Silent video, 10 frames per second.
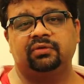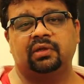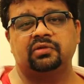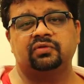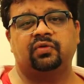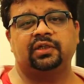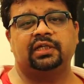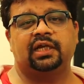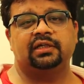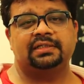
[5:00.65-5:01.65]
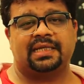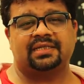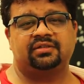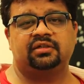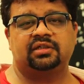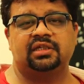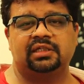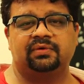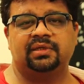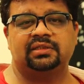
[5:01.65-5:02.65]
2014 had disastrous
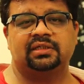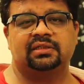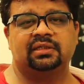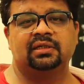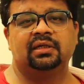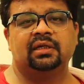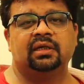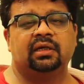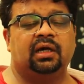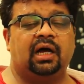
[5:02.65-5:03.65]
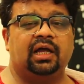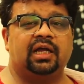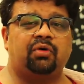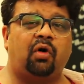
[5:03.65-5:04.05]
consequences. I had